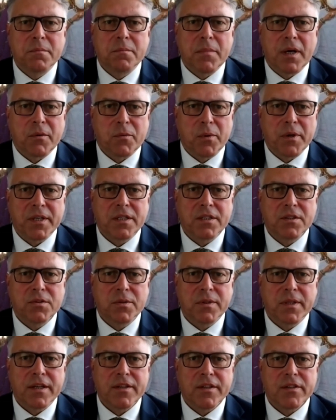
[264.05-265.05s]
By working
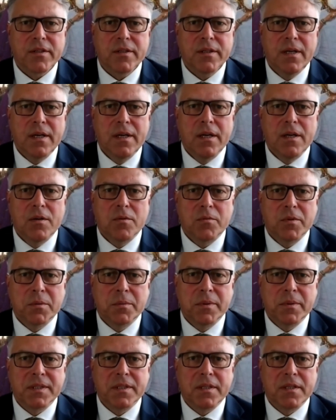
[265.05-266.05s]
together, we
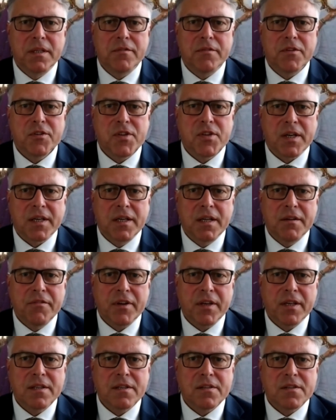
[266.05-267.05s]
will deliver
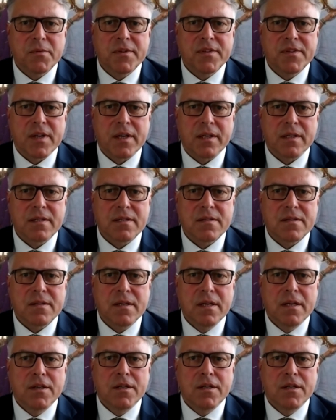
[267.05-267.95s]
significant results